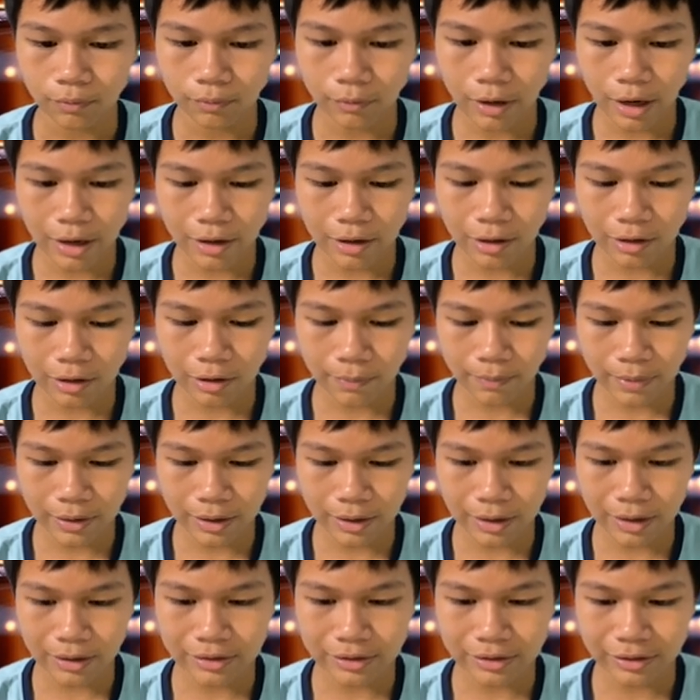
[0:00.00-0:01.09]
they're gonna
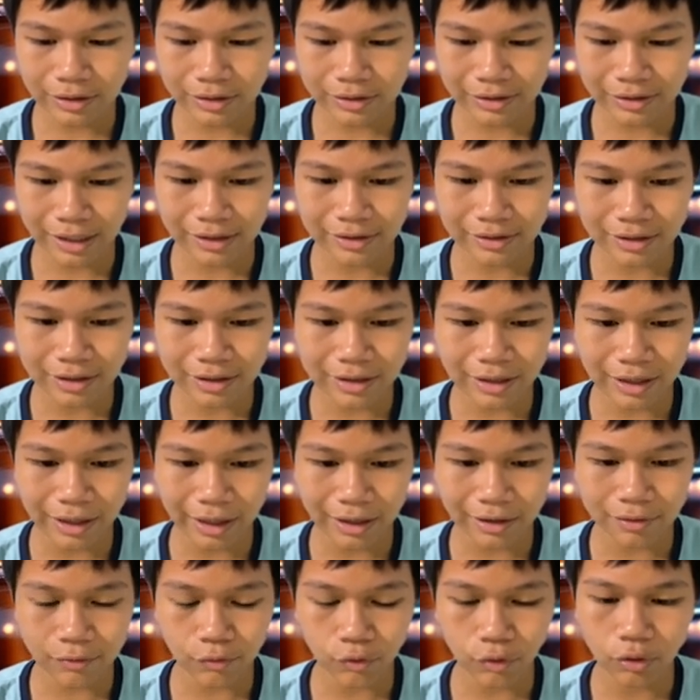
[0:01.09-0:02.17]
be into the center
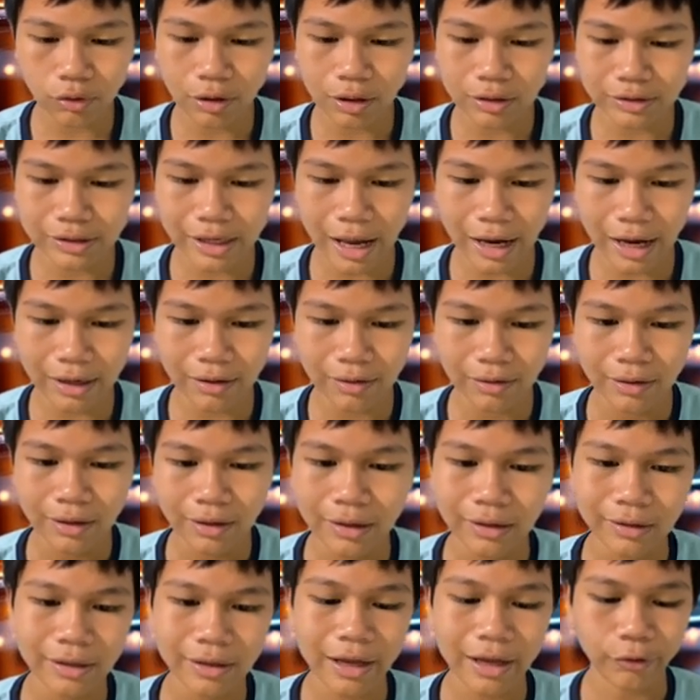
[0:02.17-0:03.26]
again. We'll attack
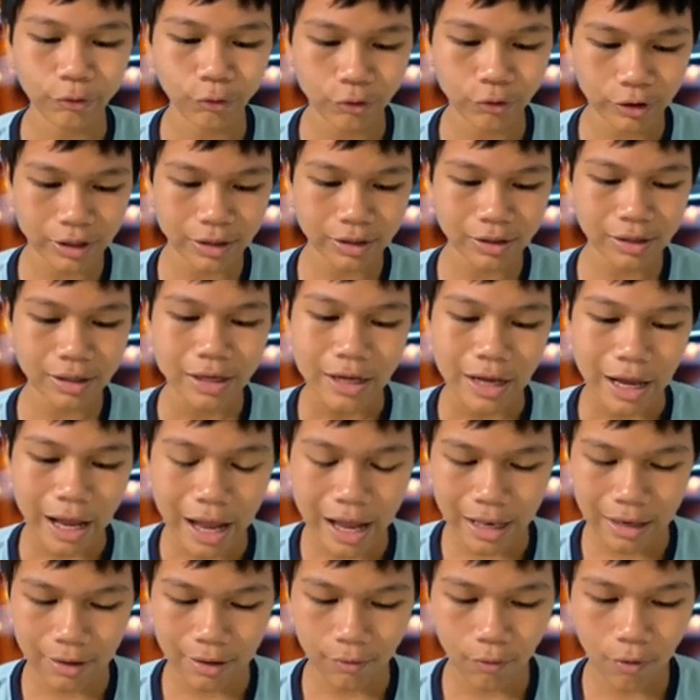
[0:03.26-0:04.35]
their queen
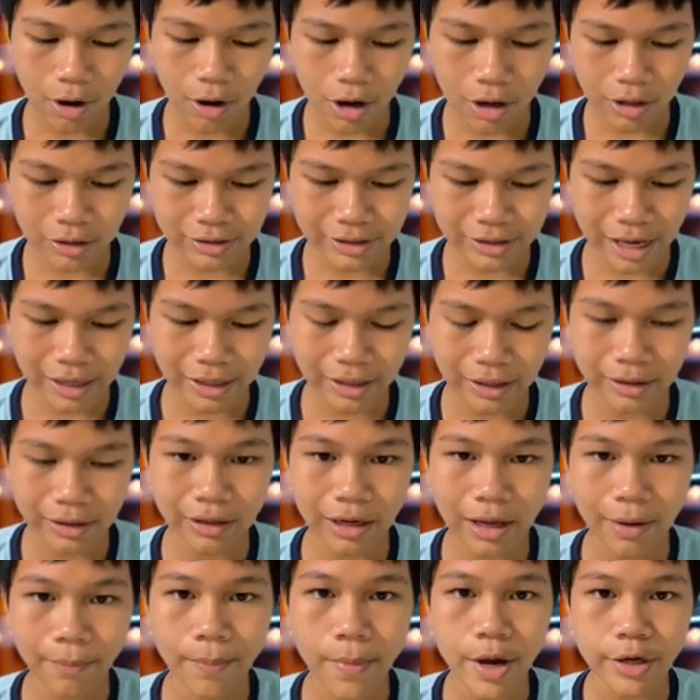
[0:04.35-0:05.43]
and while attacking
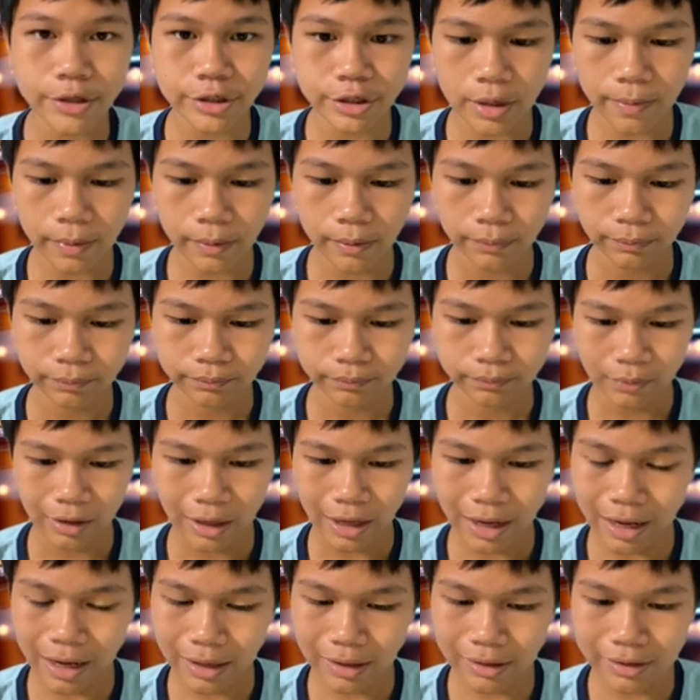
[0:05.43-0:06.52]
their bishop.
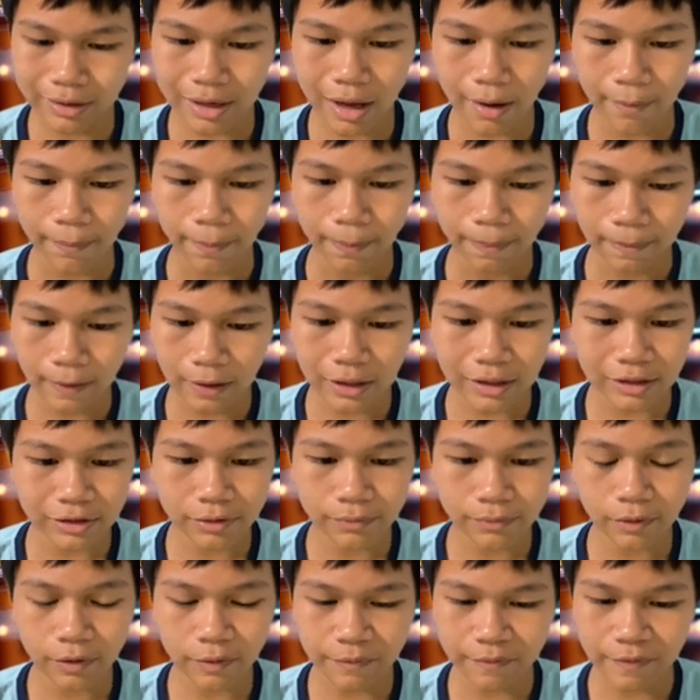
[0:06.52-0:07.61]
And yeah, they need to
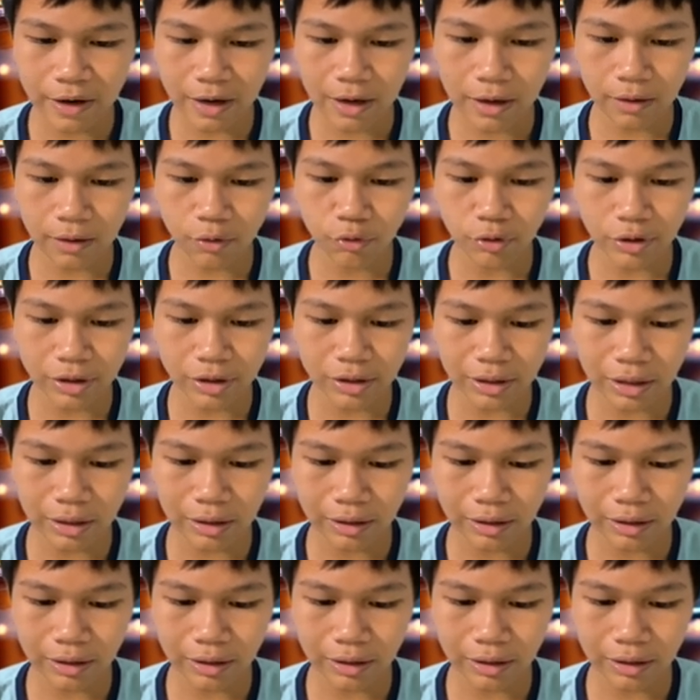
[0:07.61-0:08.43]
move their queen